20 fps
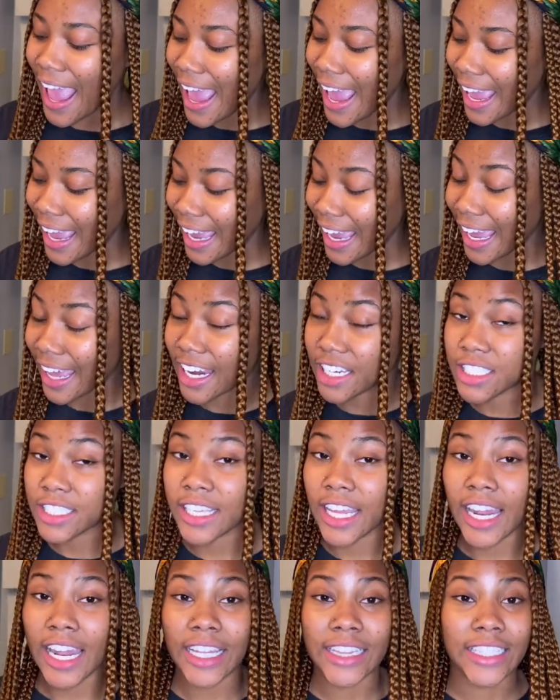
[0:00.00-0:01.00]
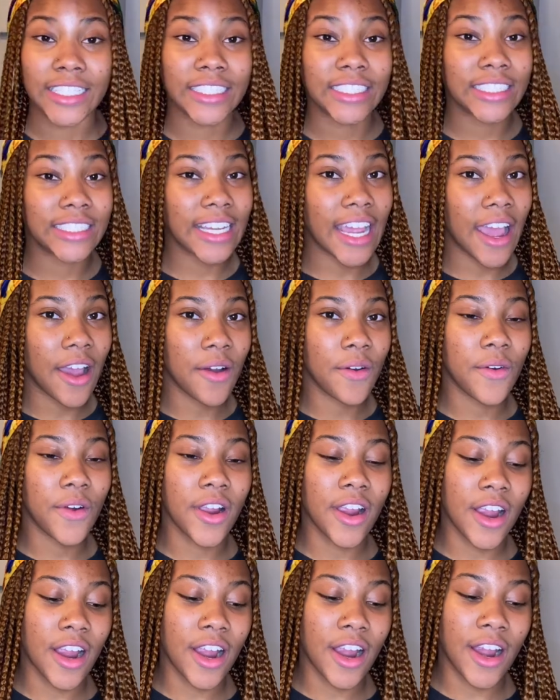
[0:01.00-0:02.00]
And I just got out the
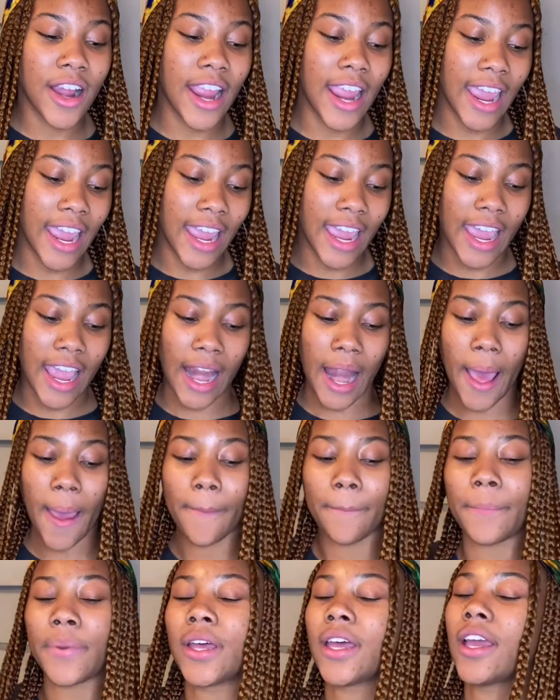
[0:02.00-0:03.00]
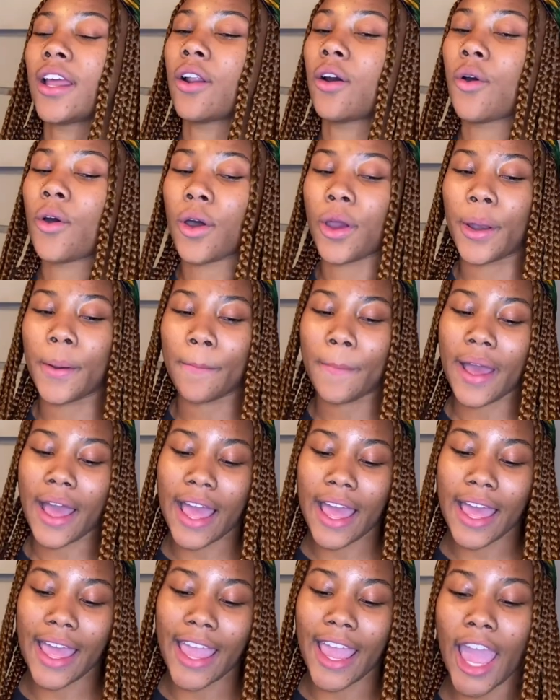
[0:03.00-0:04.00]
shower and I put on
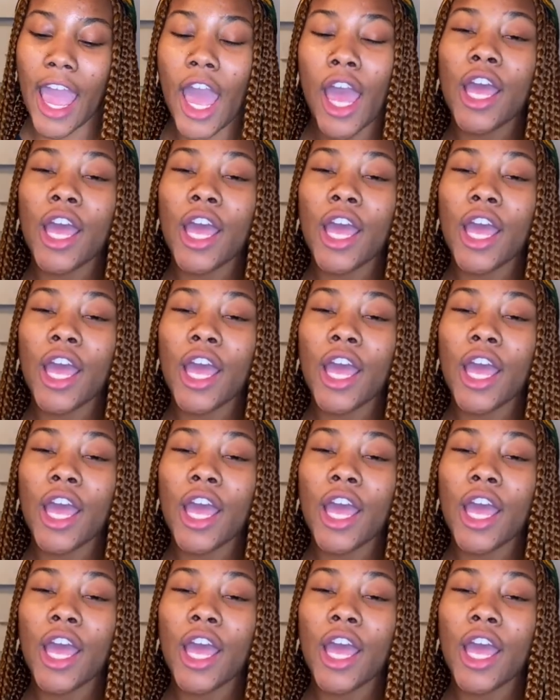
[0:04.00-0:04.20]
my